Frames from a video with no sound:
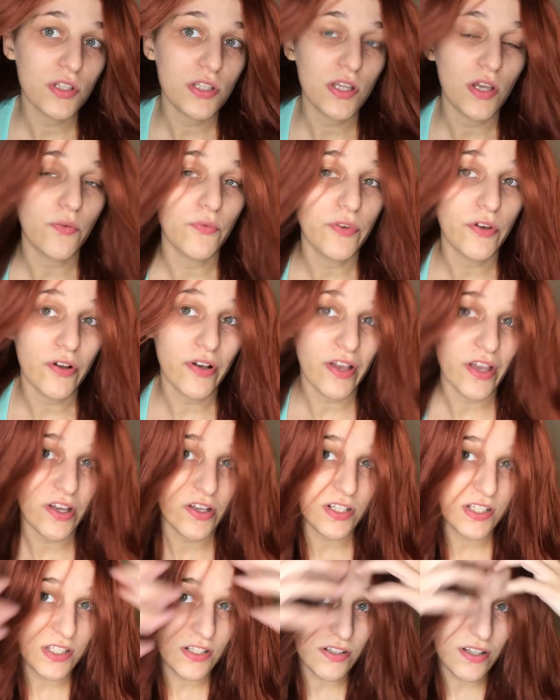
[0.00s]
real hair
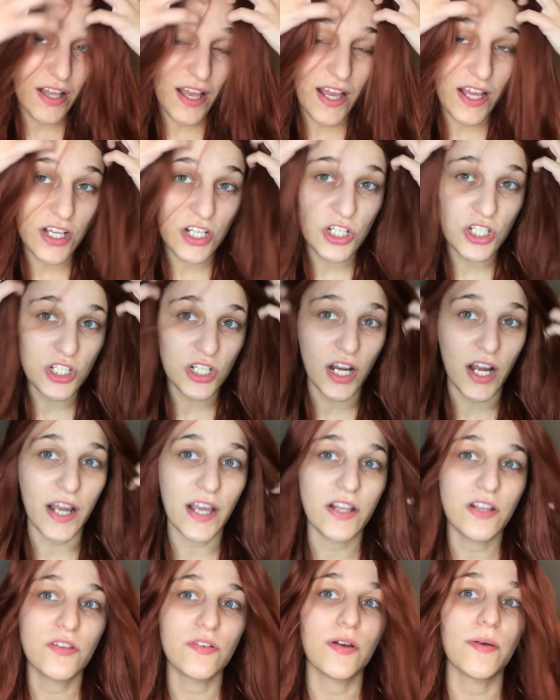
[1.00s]
still has shine
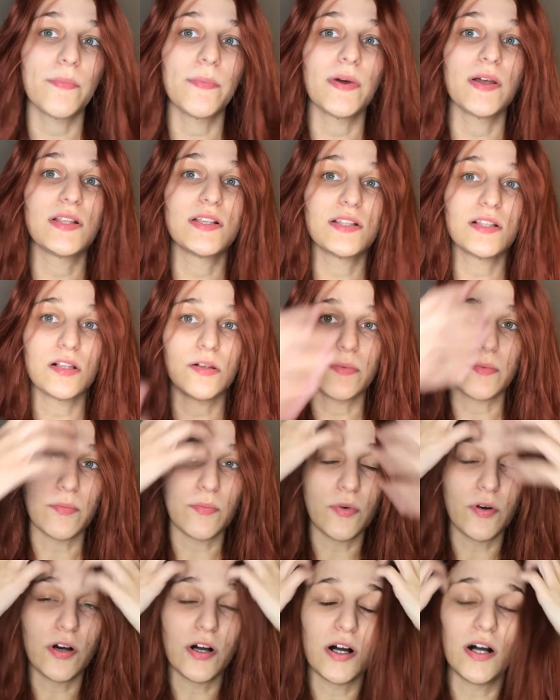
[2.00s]
to it, but it's a little bit
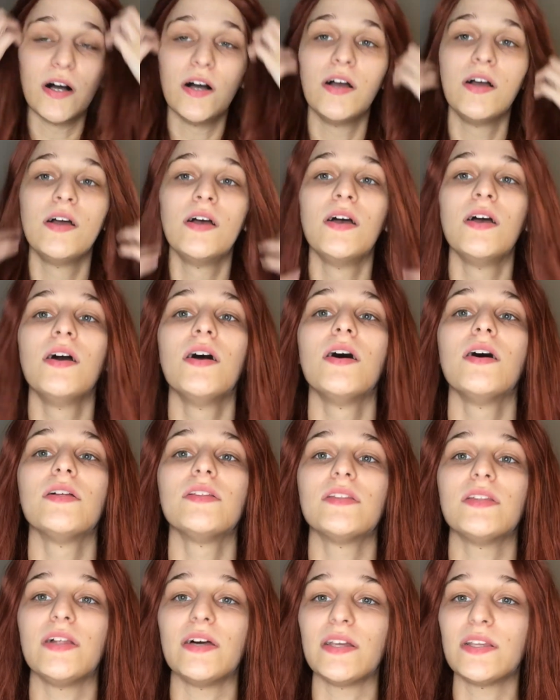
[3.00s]
more
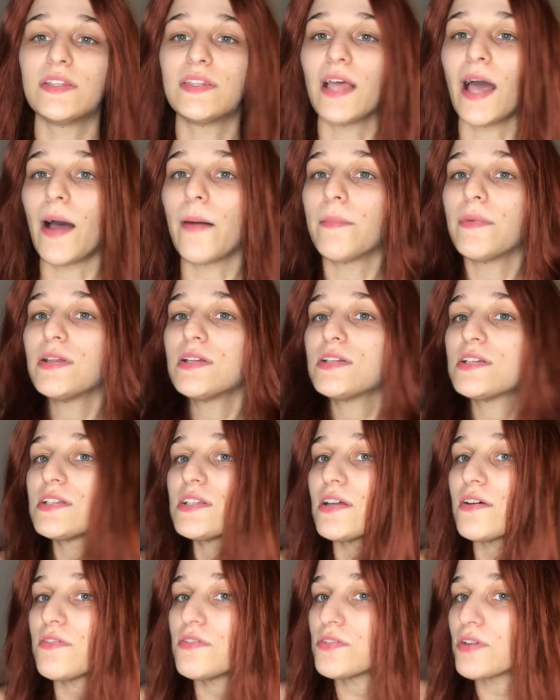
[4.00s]
like damage and
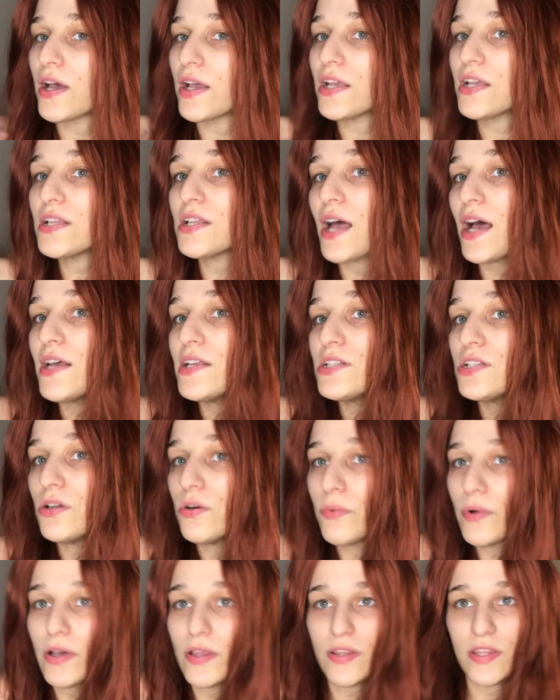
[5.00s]
stuff. So I still
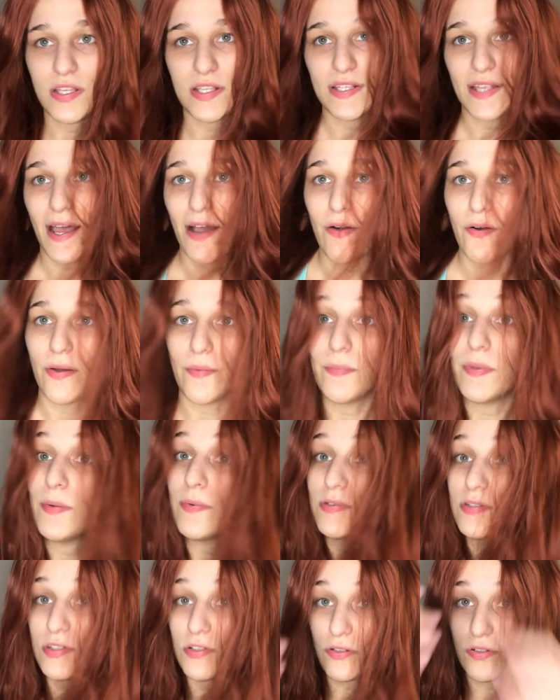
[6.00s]
wear this out and people
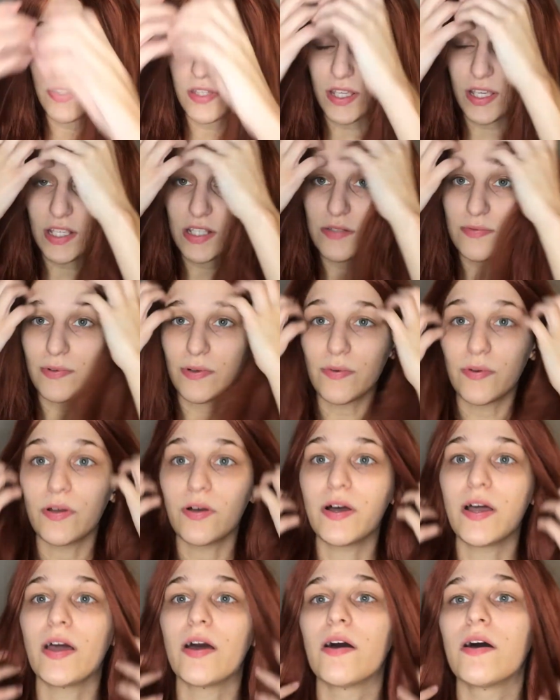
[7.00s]
still think it's my real
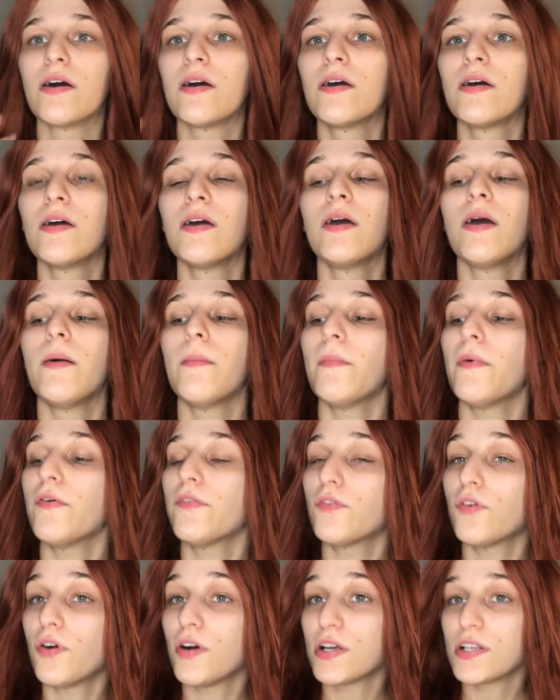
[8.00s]
hair. Of
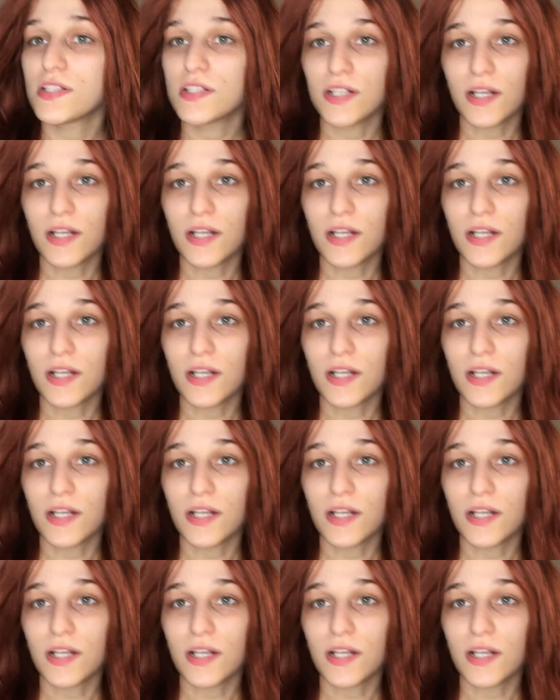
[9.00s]
course,